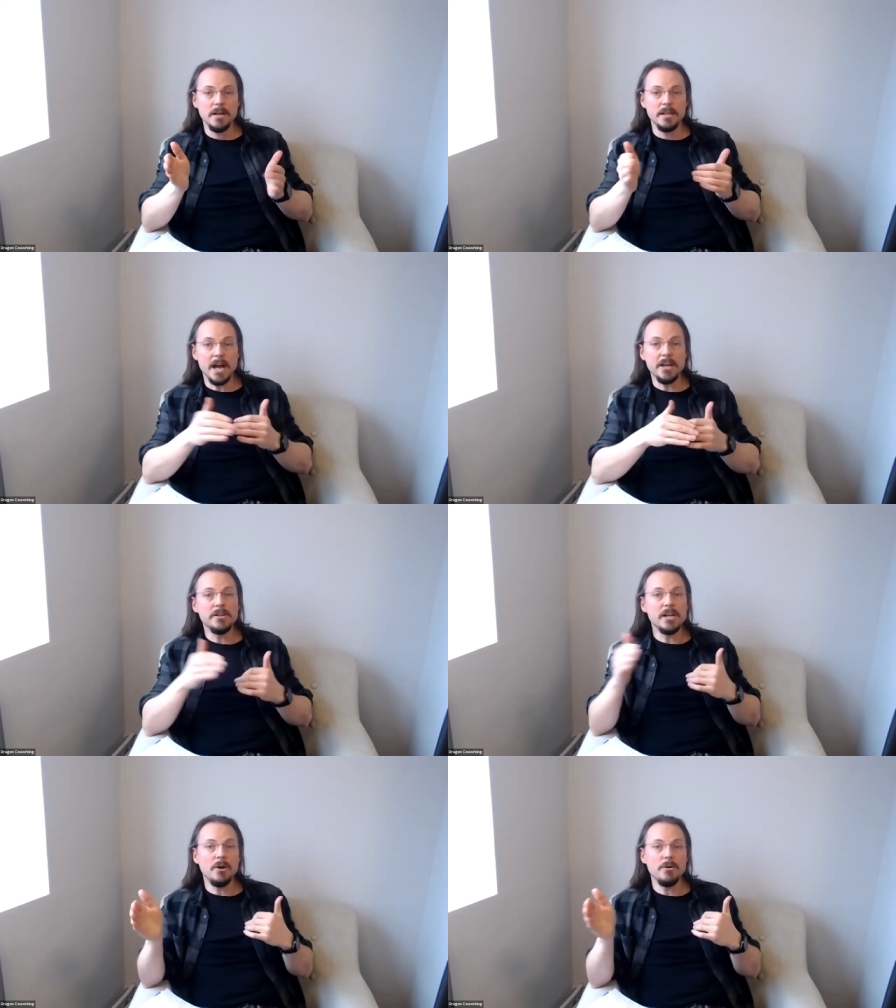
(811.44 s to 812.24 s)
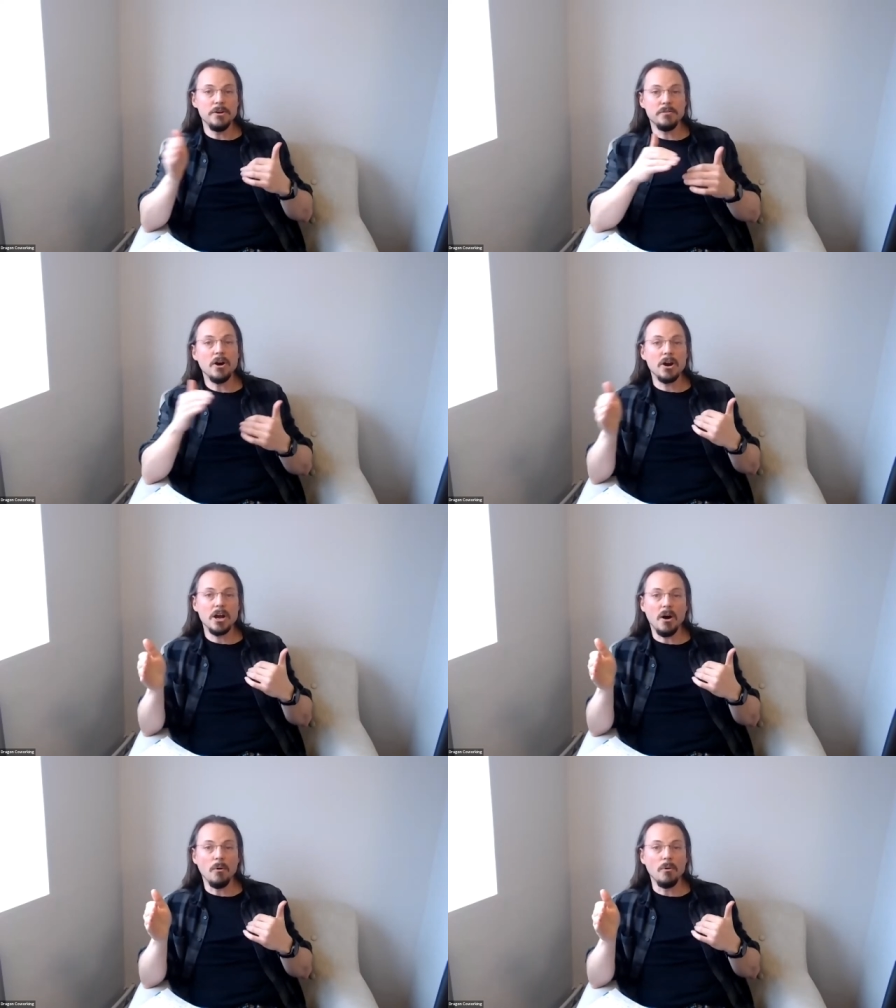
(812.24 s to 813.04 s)
Now you know you've got a
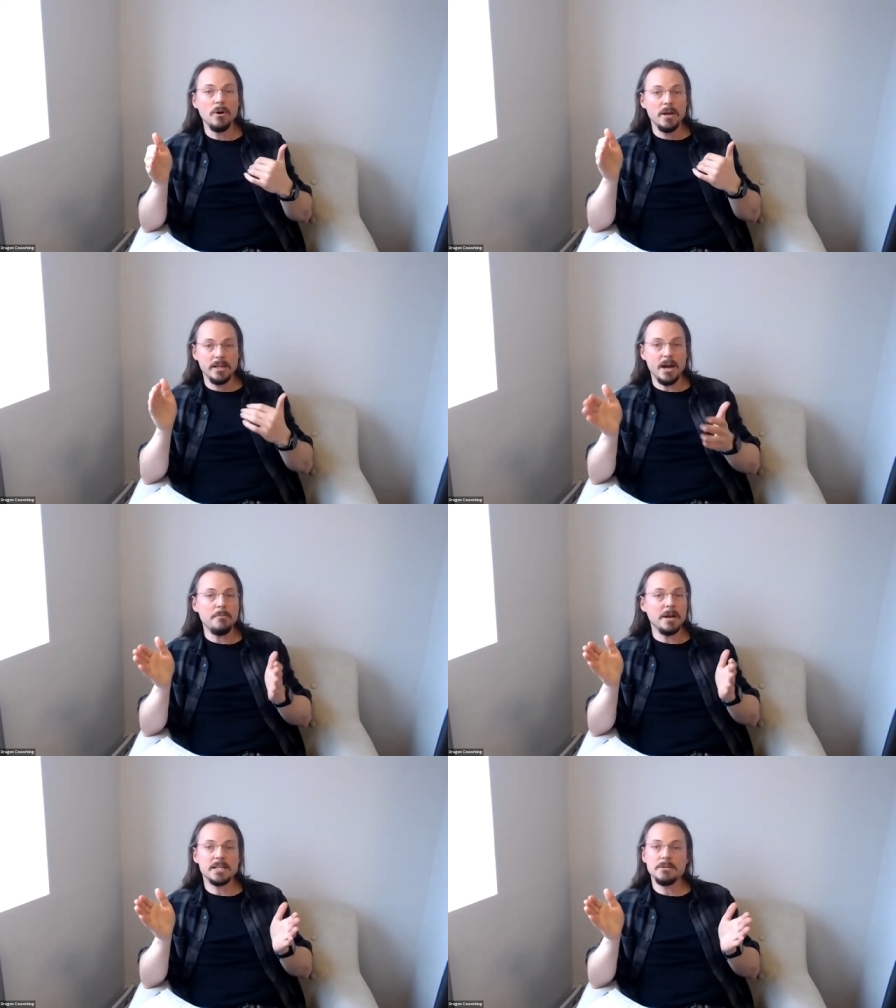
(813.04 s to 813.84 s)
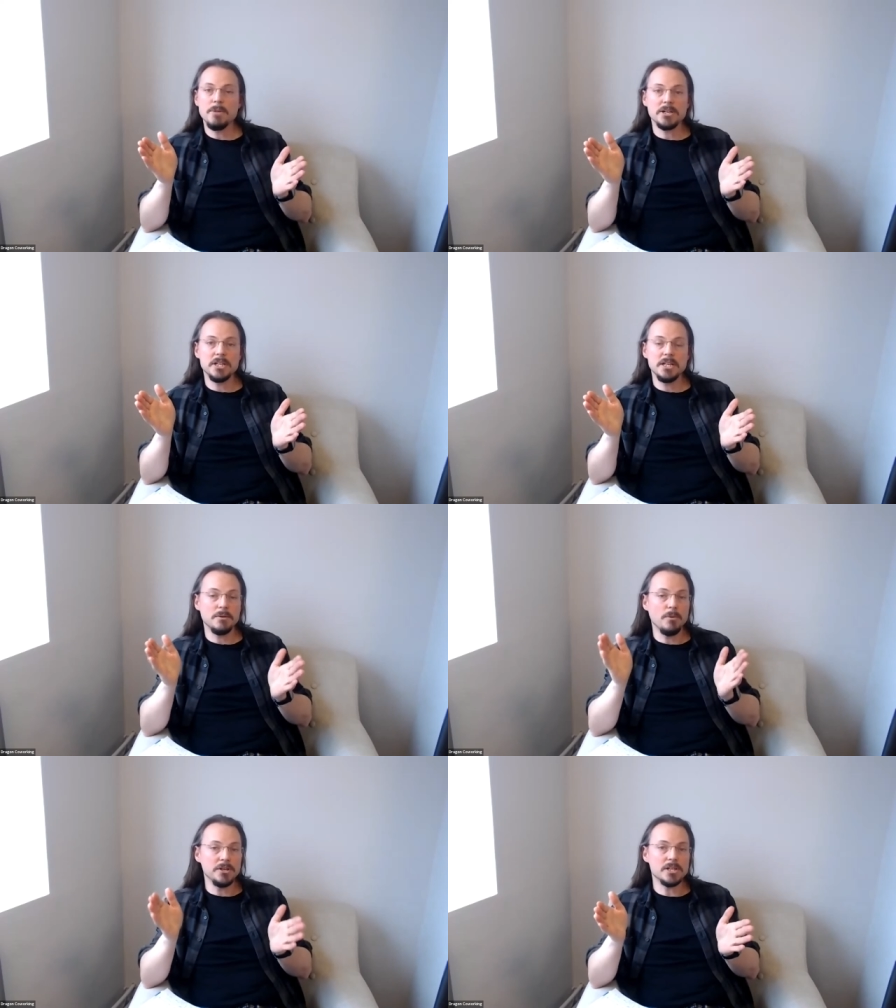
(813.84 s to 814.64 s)
goal. Now it makes it much easier
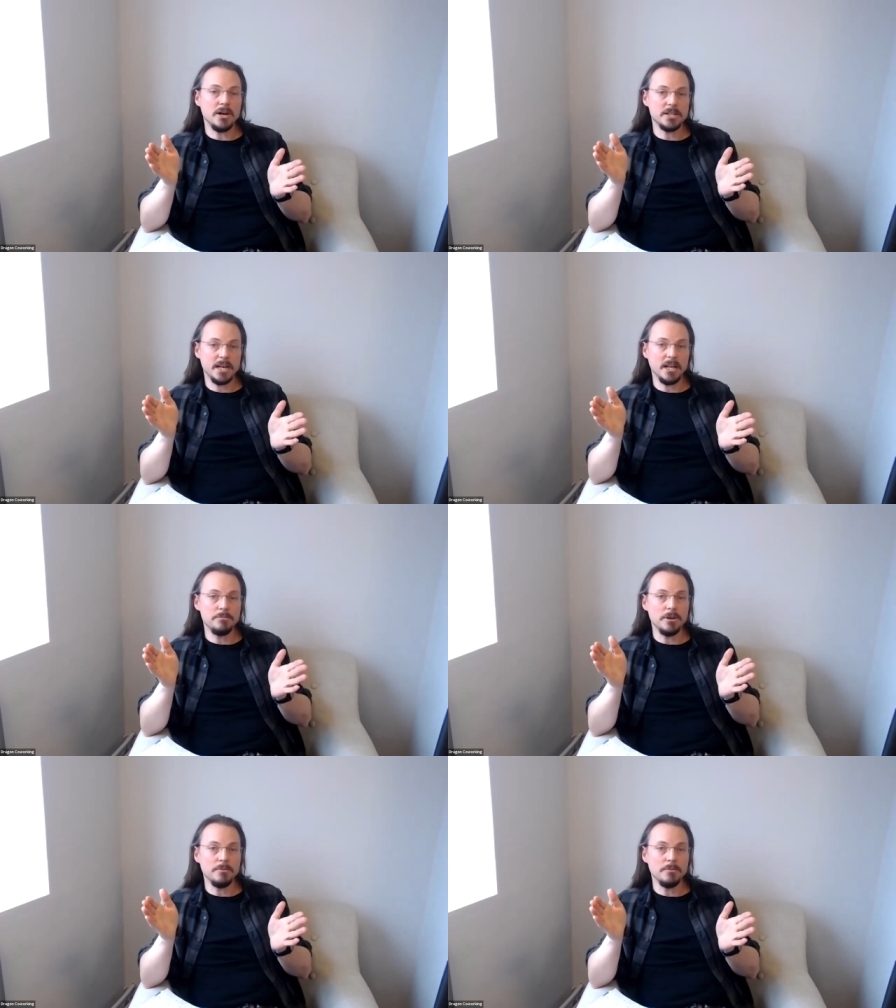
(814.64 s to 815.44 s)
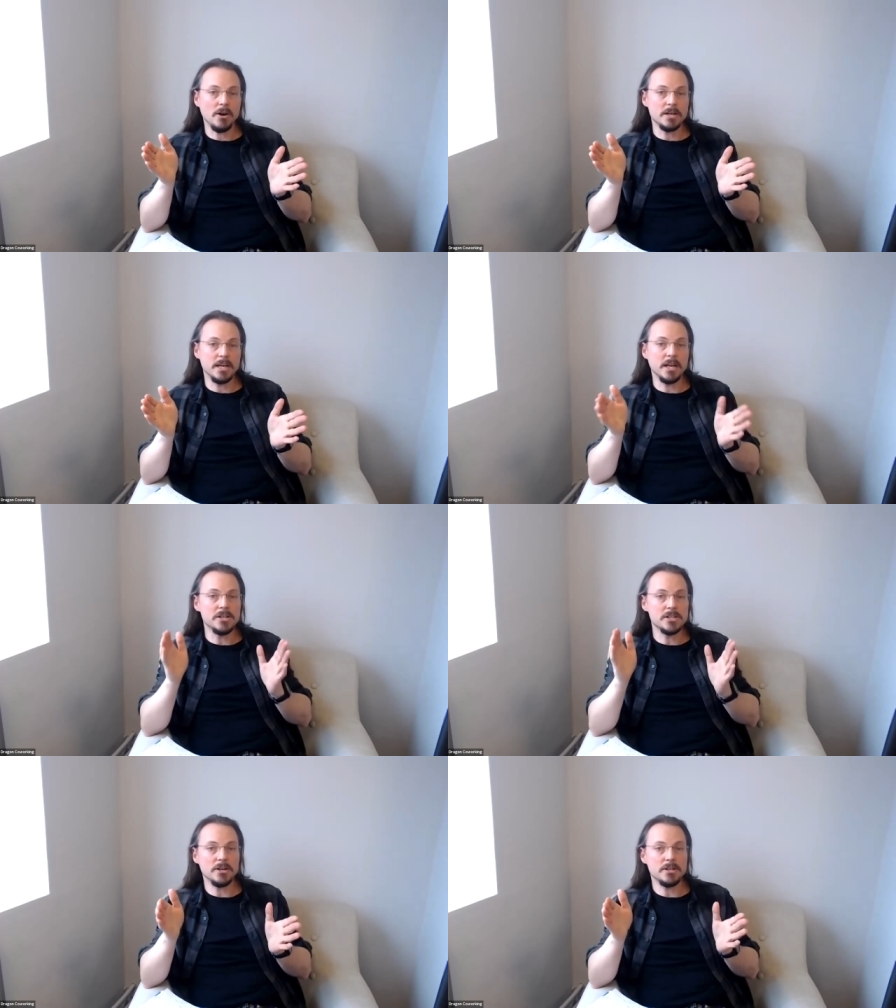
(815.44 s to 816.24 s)
when you start setting up your marketing and you
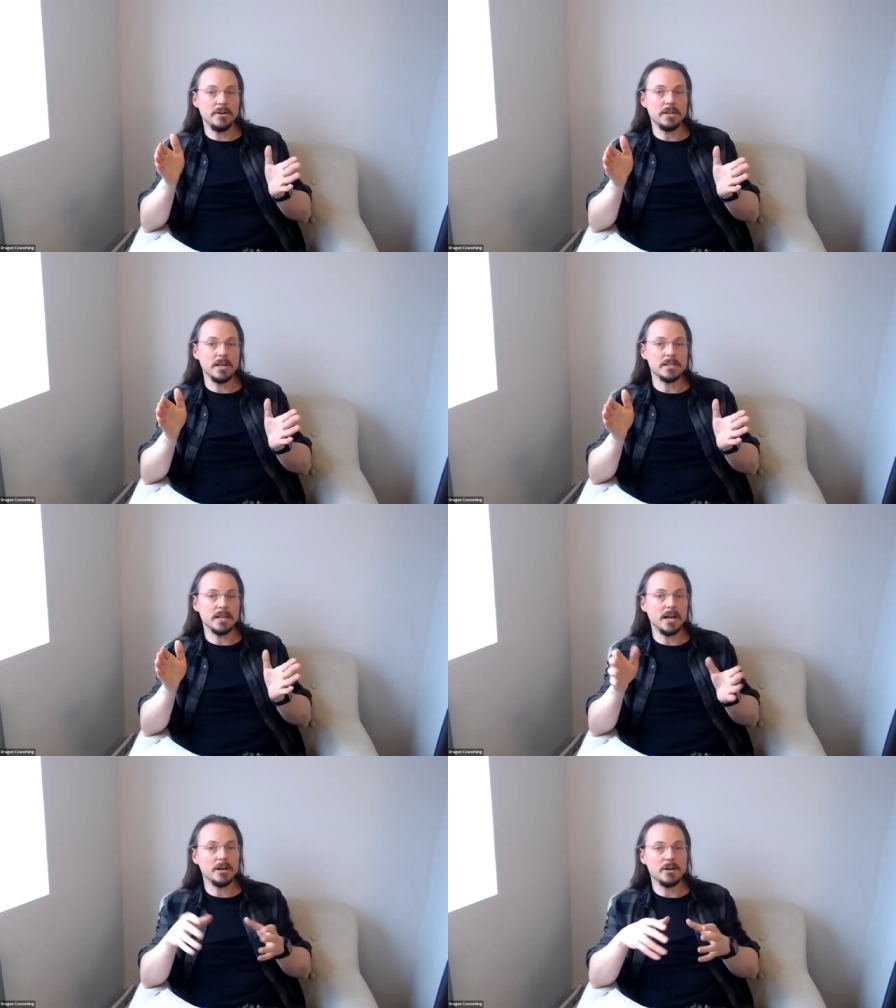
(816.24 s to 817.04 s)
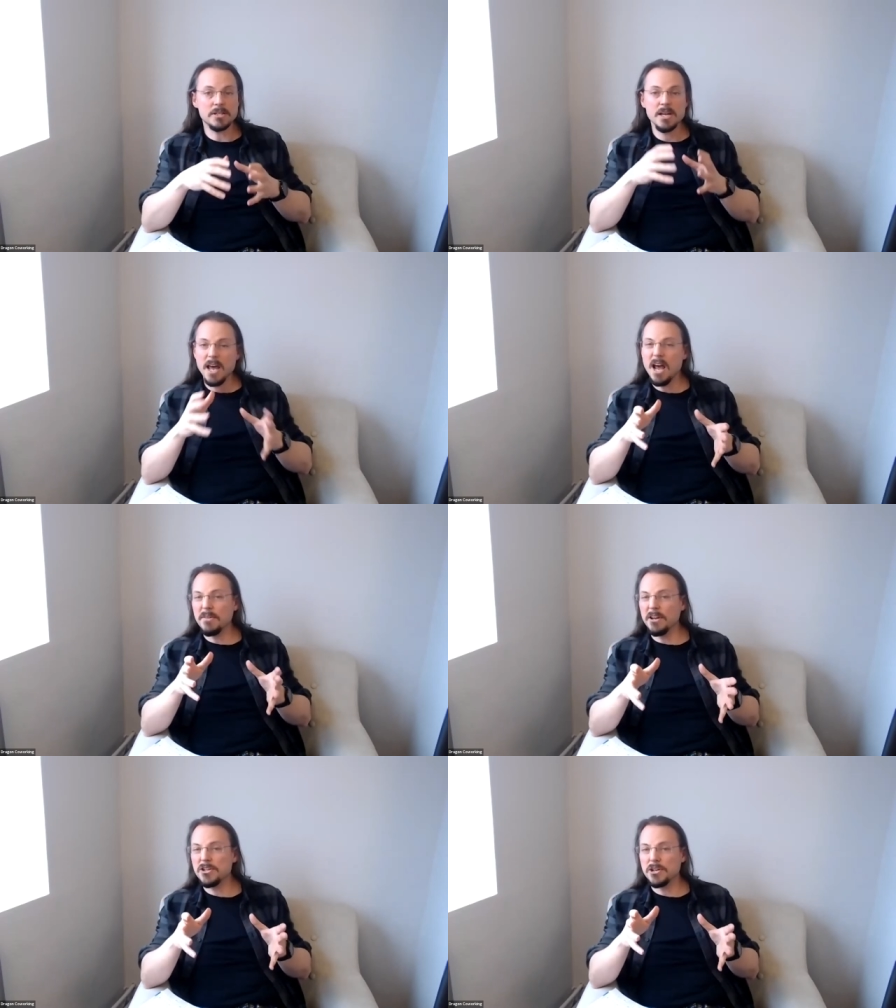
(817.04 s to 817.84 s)
start doing things like that, because
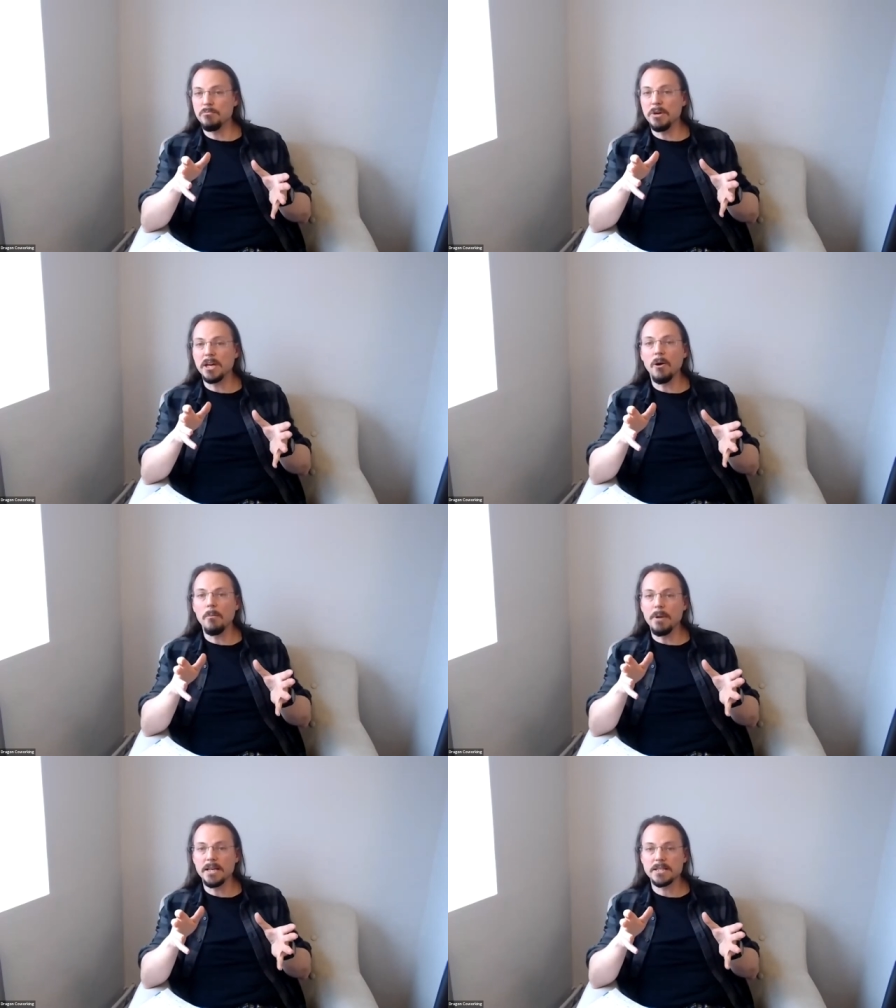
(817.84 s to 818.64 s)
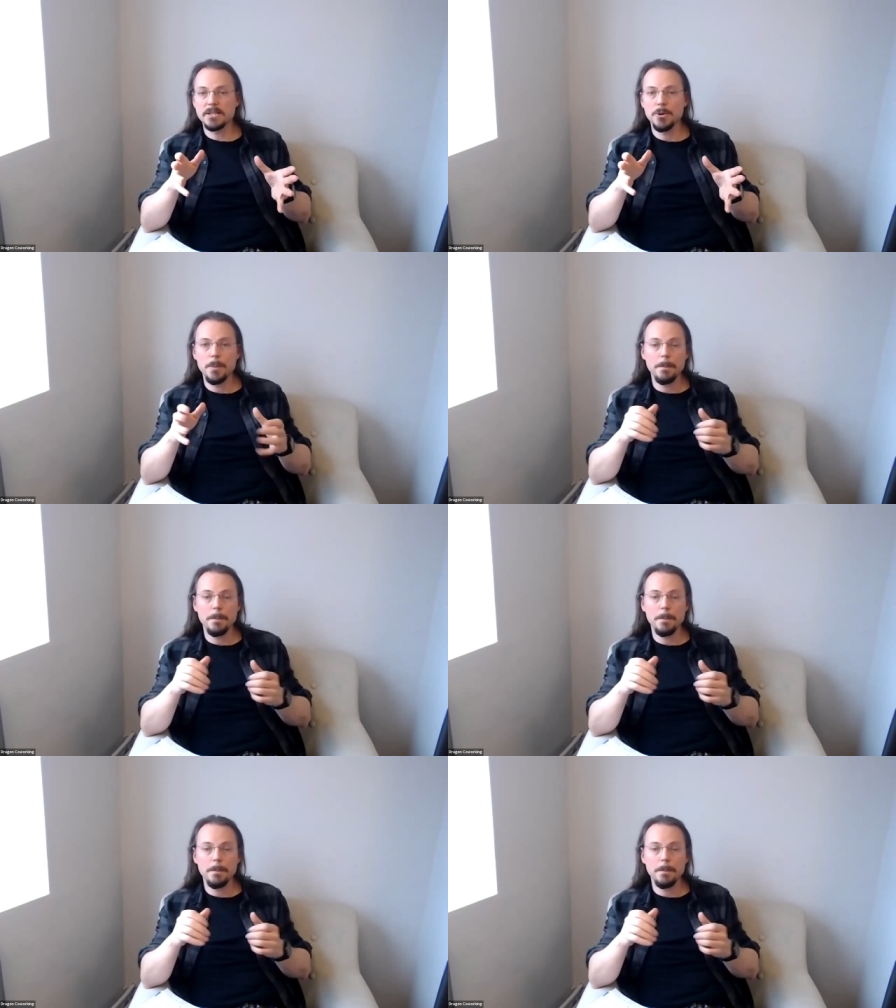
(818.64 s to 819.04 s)
everything should be goal-based.